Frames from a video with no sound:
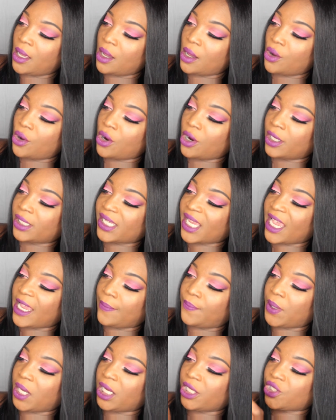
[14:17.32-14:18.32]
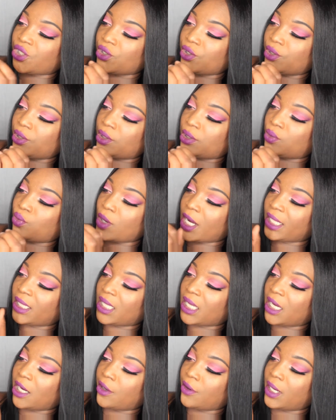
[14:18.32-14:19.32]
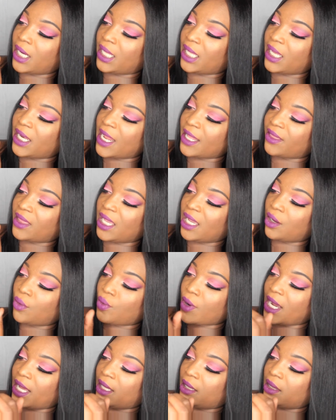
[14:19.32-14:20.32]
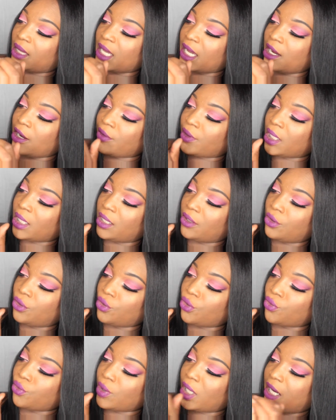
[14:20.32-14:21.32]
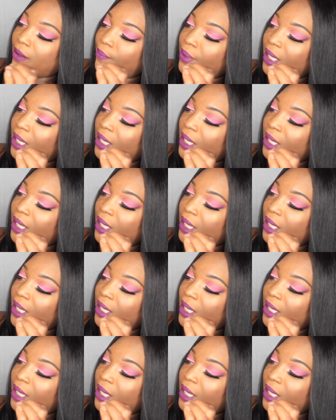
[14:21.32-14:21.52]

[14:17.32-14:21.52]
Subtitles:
or take pictures right there. And then I think right there the little green